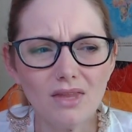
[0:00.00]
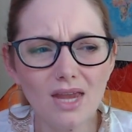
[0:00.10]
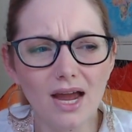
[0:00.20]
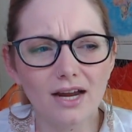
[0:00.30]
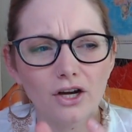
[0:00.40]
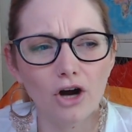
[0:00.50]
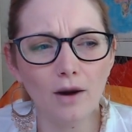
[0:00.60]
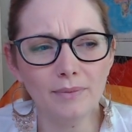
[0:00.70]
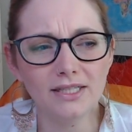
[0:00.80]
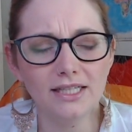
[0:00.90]
an
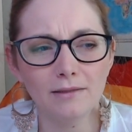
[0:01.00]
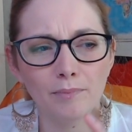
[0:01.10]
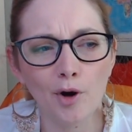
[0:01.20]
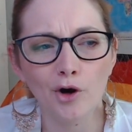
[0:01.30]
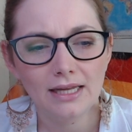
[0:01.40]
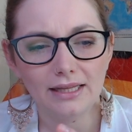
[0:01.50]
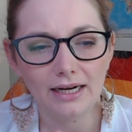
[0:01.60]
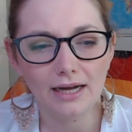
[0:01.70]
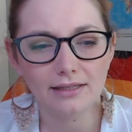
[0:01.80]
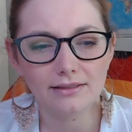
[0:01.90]
accompanying part than
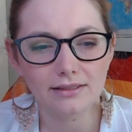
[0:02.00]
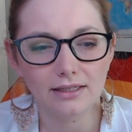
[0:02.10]
as